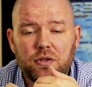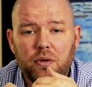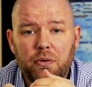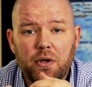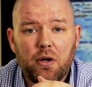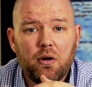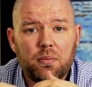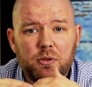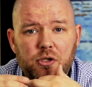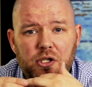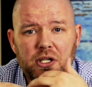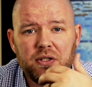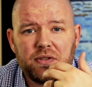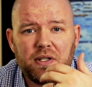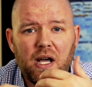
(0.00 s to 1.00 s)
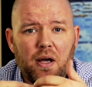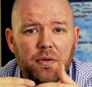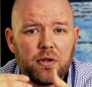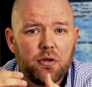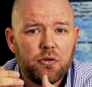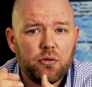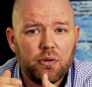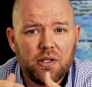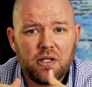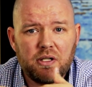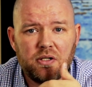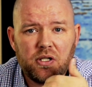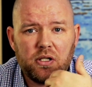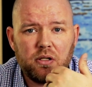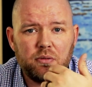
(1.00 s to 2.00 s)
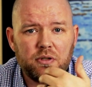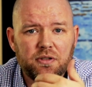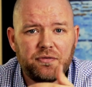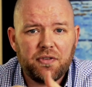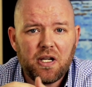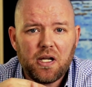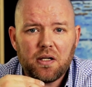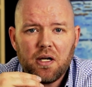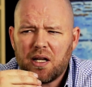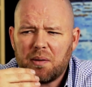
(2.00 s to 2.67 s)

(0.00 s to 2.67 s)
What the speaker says: So there are machines now that are doing continuous feed,